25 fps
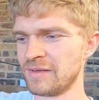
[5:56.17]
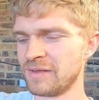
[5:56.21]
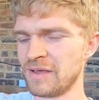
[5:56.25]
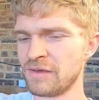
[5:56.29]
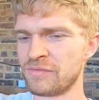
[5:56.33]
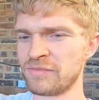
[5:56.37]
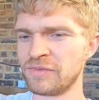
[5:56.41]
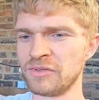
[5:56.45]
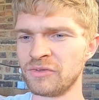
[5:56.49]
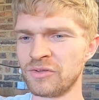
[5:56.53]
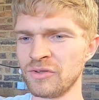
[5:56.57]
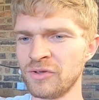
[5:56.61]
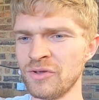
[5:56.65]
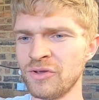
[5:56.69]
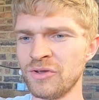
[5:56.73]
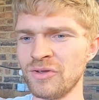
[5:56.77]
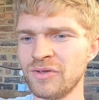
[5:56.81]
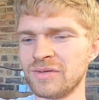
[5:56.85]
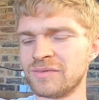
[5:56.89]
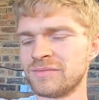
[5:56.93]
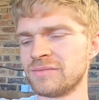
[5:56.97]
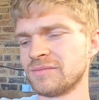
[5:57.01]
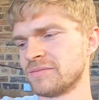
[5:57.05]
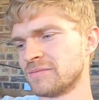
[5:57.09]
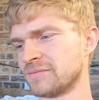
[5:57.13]
If they
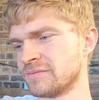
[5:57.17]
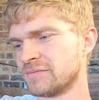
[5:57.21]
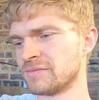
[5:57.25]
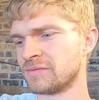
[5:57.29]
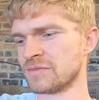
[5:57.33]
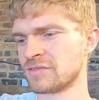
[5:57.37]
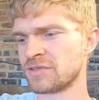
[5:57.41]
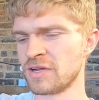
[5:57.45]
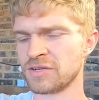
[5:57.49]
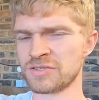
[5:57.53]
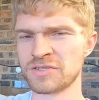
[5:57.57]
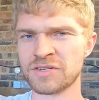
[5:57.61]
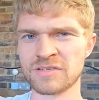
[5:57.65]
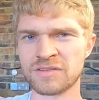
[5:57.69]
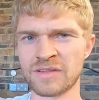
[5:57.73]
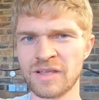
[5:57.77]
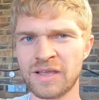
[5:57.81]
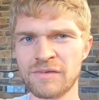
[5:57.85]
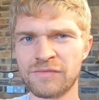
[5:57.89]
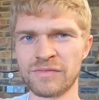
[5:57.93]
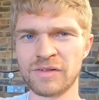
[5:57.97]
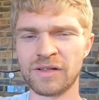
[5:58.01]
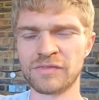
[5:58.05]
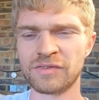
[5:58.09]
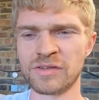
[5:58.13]
do, such is
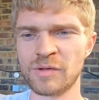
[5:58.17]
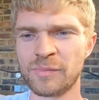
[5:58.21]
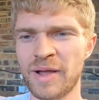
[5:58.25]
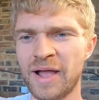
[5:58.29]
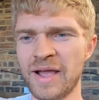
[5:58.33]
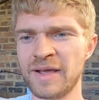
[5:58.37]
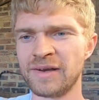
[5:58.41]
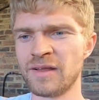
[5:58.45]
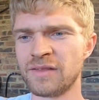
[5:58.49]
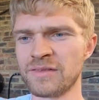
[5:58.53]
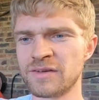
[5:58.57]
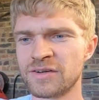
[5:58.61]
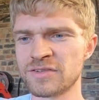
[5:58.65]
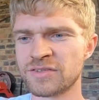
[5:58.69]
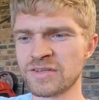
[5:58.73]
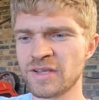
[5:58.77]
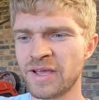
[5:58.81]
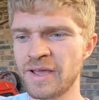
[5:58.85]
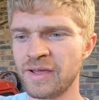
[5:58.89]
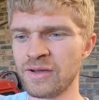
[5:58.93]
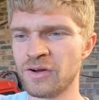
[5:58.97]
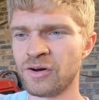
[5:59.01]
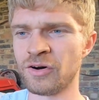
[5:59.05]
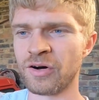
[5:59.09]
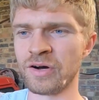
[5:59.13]
life, I'll have to buy another
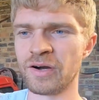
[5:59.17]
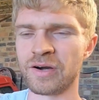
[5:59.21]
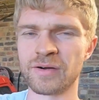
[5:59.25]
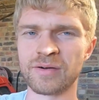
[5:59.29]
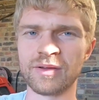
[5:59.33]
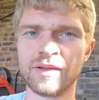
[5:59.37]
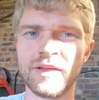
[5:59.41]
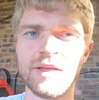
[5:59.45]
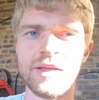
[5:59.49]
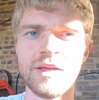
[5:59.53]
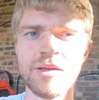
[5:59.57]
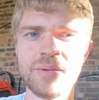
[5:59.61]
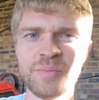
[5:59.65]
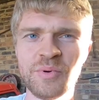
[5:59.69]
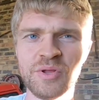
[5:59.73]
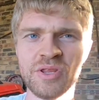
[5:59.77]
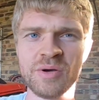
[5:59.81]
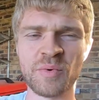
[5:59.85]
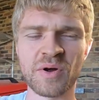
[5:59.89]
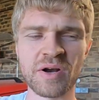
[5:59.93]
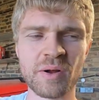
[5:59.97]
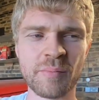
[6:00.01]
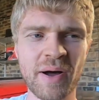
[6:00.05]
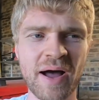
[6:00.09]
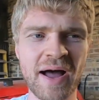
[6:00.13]
set or put
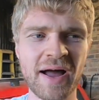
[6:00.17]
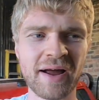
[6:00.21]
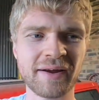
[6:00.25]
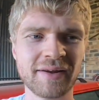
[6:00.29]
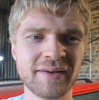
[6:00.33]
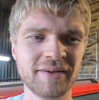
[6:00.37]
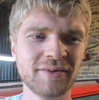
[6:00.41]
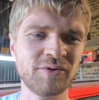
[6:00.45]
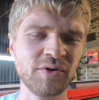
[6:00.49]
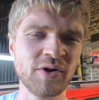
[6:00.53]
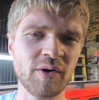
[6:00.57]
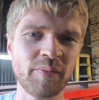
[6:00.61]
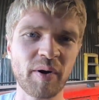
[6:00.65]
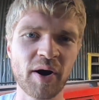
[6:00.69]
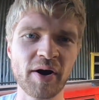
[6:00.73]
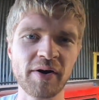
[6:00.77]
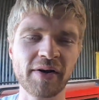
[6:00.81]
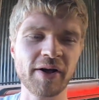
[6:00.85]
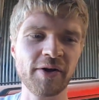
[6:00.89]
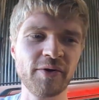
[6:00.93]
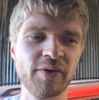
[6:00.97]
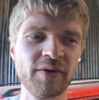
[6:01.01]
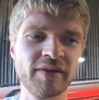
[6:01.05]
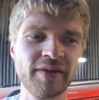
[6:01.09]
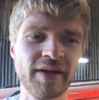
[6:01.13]
them on the back, do a
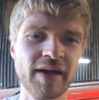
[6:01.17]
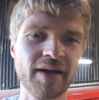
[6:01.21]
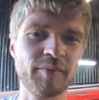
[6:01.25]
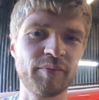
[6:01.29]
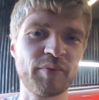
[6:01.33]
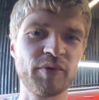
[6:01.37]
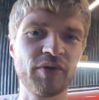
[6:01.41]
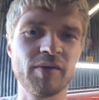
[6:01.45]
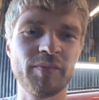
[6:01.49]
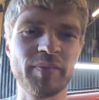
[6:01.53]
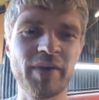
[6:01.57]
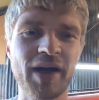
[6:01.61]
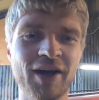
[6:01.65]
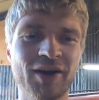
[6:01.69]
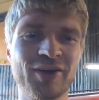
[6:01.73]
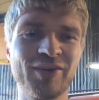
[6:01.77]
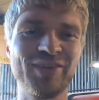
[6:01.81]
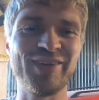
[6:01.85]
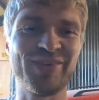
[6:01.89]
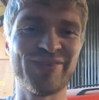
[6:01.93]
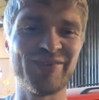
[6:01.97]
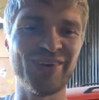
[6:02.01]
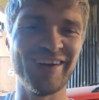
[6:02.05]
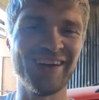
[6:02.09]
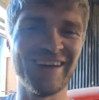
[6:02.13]
burnout and then put them back
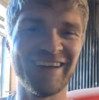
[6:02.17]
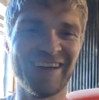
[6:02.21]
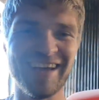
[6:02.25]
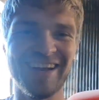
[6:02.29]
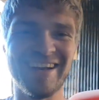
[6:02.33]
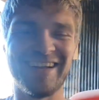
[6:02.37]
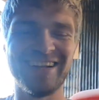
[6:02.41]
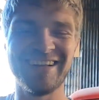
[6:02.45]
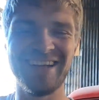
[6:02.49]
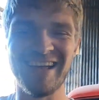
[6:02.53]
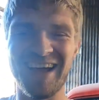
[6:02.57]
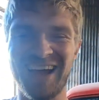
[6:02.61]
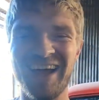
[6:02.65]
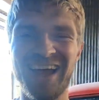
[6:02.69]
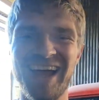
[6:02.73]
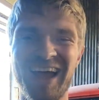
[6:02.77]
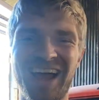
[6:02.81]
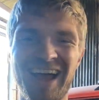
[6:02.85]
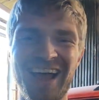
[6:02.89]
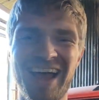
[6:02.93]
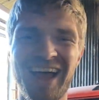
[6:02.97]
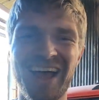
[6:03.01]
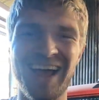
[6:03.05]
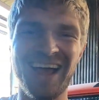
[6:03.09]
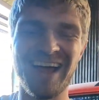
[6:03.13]
on the front again.
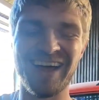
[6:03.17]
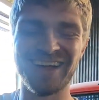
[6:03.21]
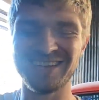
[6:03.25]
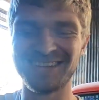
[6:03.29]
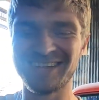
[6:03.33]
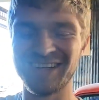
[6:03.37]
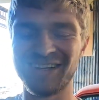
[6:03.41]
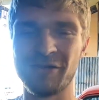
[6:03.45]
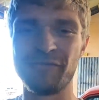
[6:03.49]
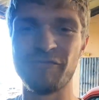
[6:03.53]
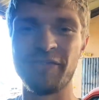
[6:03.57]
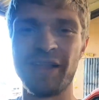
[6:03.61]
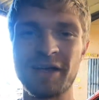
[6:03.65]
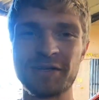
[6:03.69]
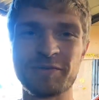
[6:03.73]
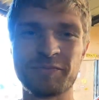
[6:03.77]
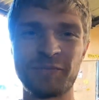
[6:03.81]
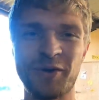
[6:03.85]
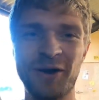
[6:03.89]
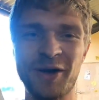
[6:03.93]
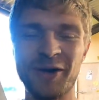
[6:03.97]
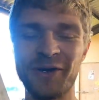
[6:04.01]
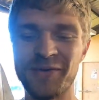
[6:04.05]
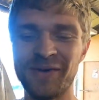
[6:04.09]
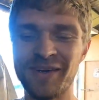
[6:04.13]
Take the flat
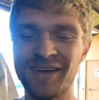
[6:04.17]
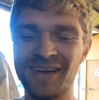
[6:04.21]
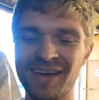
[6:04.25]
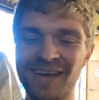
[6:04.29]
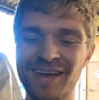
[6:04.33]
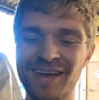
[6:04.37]
spot out.